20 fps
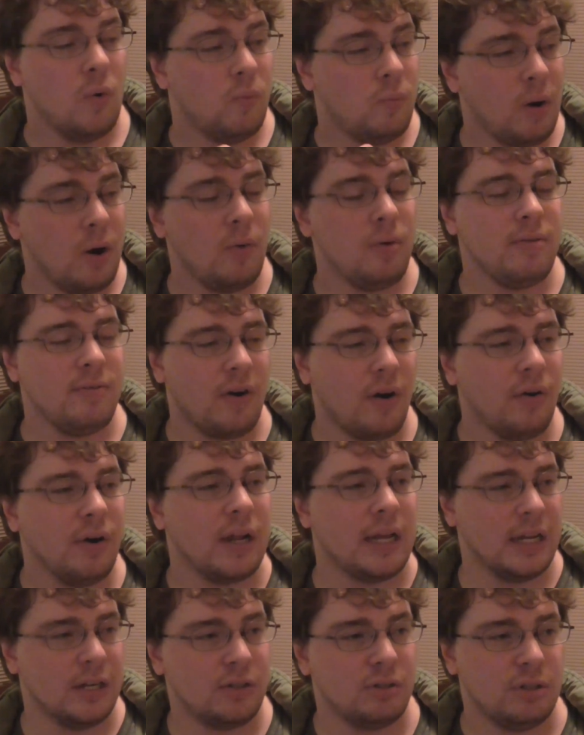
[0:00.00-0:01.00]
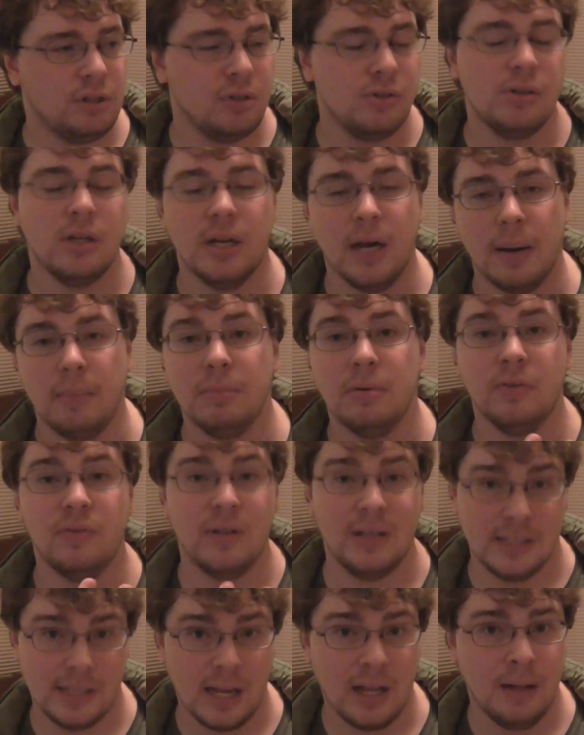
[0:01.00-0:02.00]
Well, we've already introduced a number of
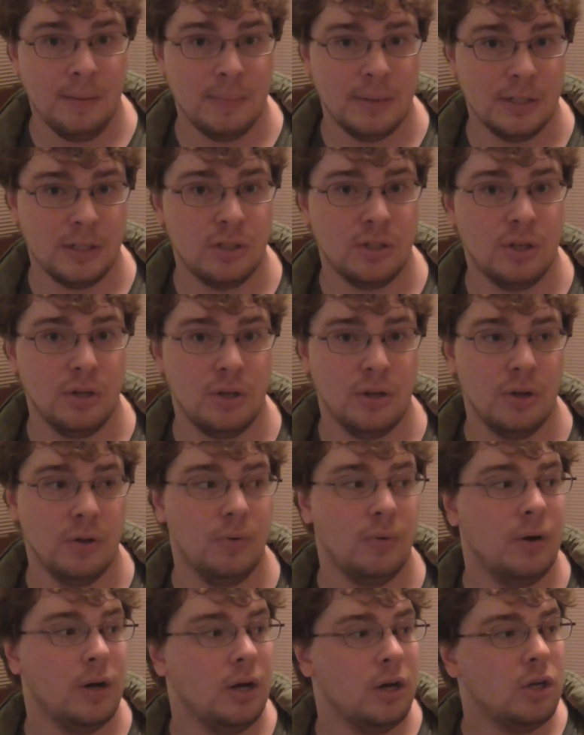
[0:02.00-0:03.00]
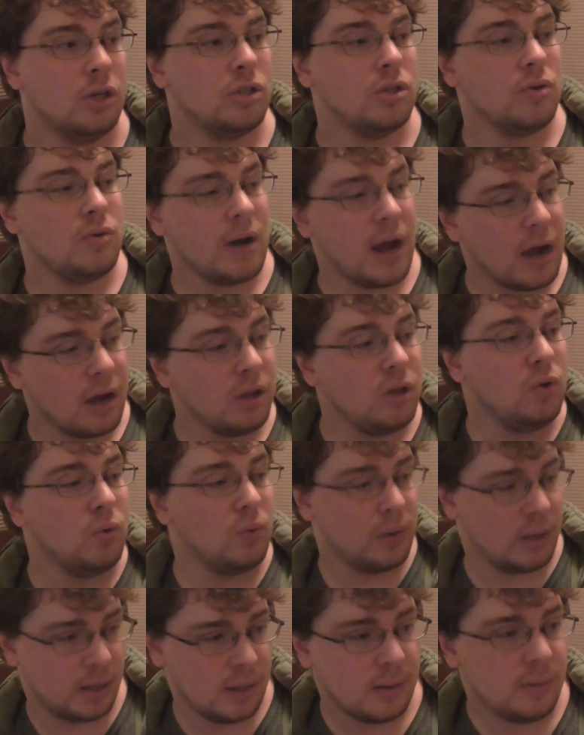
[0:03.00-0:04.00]
these elements to you, so now you
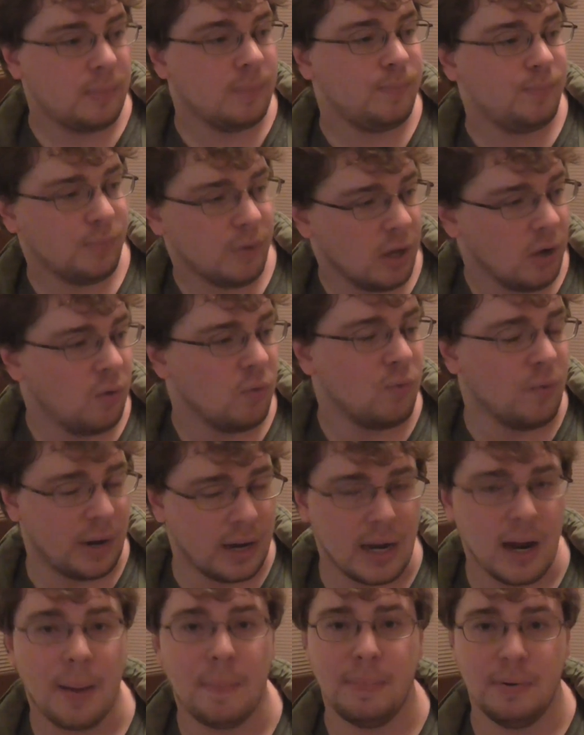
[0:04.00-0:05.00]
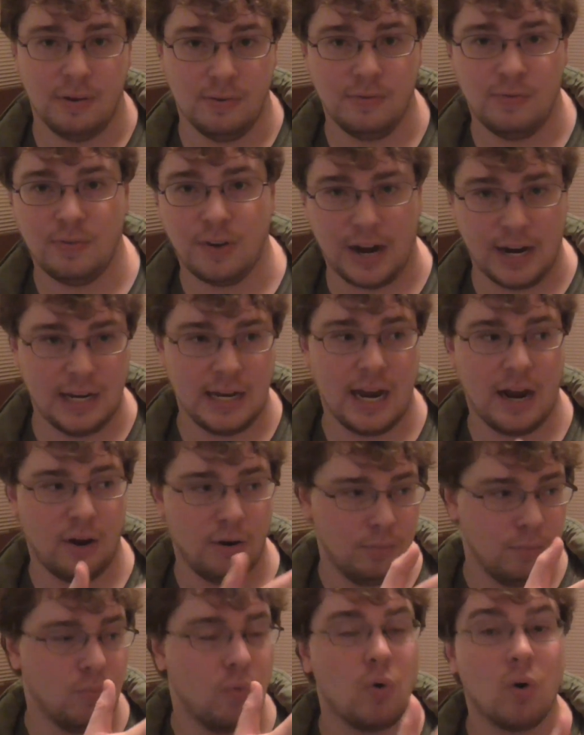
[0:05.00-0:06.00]
can read up and find
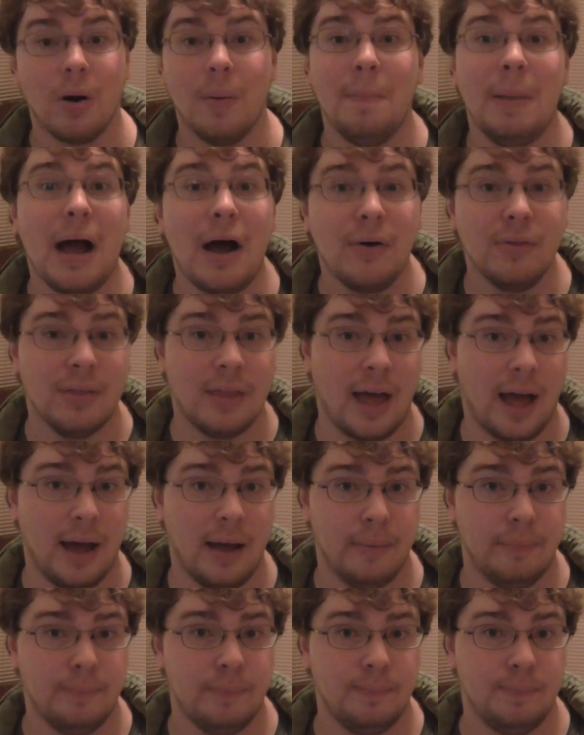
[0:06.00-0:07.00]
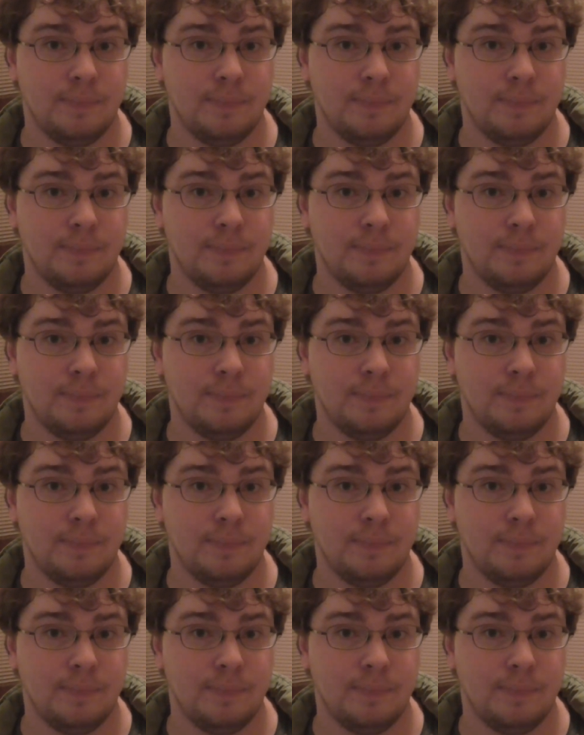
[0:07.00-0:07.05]
out more about that.